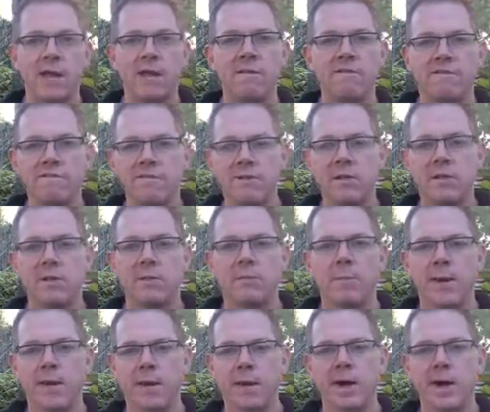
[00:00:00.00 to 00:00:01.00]
and
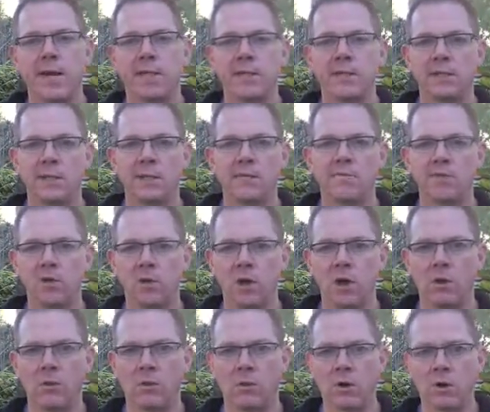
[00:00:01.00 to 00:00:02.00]
feeling better at the end of a
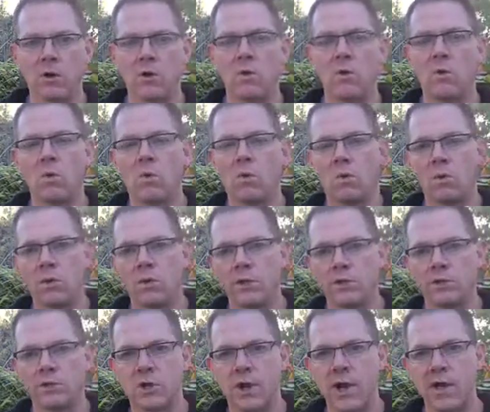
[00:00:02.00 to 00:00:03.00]
long run or
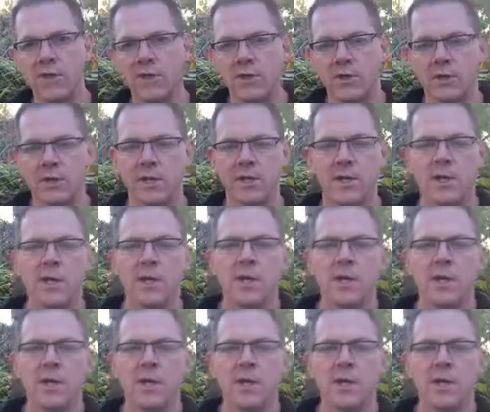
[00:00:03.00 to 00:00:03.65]
in a triathlon.